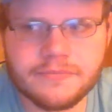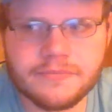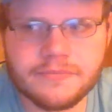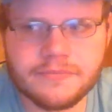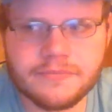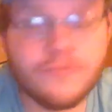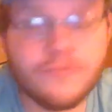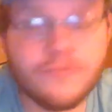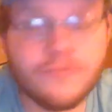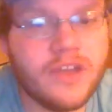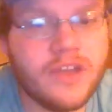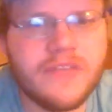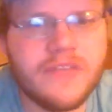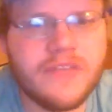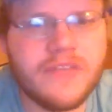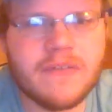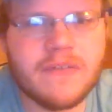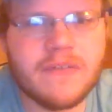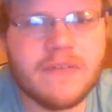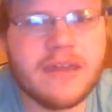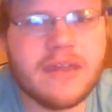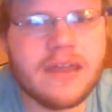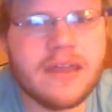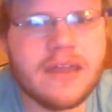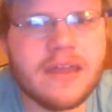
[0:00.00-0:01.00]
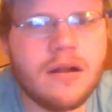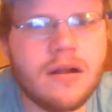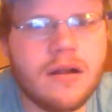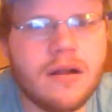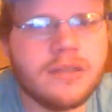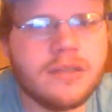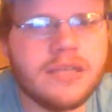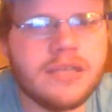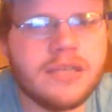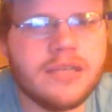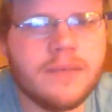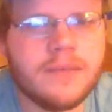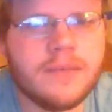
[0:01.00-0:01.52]
trying to think if I hit all
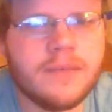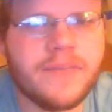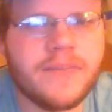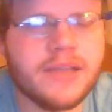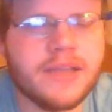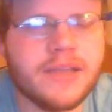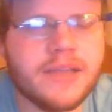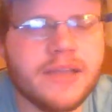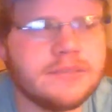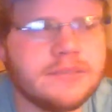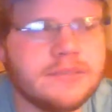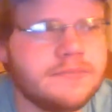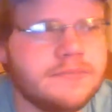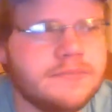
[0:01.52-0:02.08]
the up things.